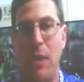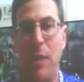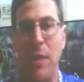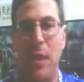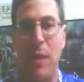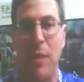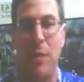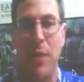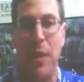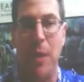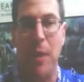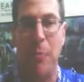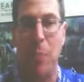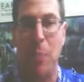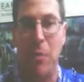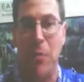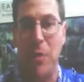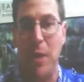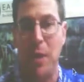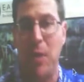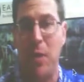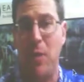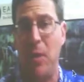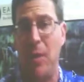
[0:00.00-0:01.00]
and I think
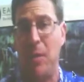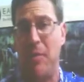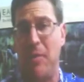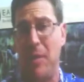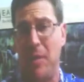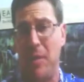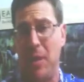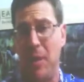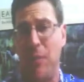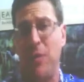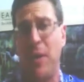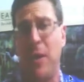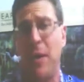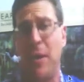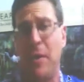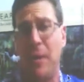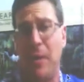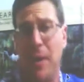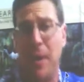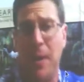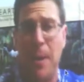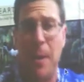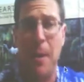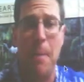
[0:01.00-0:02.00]
particularly
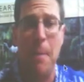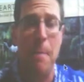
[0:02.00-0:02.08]
significantly